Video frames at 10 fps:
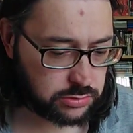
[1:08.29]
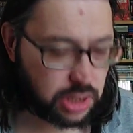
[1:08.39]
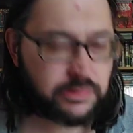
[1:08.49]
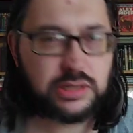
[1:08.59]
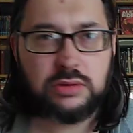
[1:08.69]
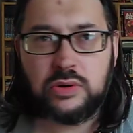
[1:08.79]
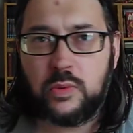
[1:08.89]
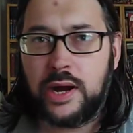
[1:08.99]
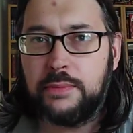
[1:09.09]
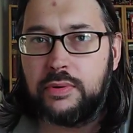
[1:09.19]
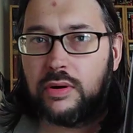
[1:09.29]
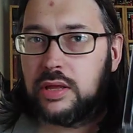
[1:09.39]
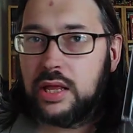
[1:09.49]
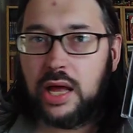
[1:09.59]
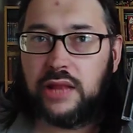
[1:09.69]
really don't know why, but
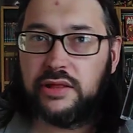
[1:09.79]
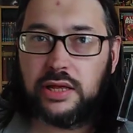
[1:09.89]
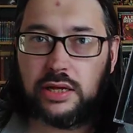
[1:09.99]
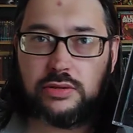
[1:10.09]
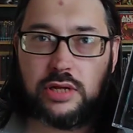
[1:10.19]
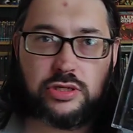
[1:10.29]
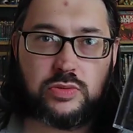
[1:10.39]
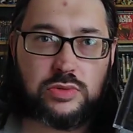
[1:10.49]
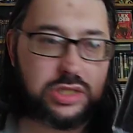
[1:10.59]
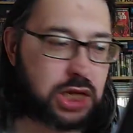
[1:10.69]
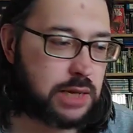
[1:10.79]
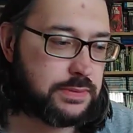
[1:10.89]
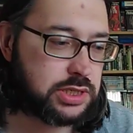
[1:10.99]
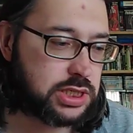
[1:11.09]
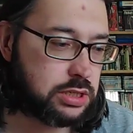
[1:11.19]
I think I just want to keep
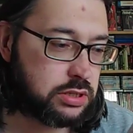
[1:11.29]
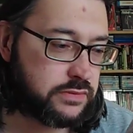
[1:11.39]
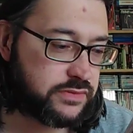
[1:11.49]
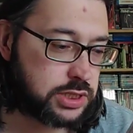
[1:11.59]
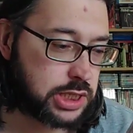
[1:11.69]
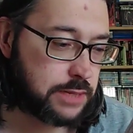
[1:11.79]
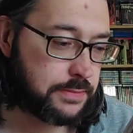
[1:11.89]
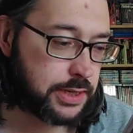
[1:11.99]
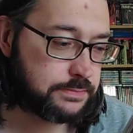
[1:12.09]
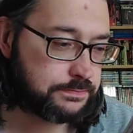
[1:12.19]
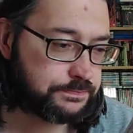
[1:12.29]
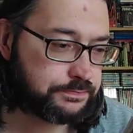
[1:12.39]
it sealed for the time being.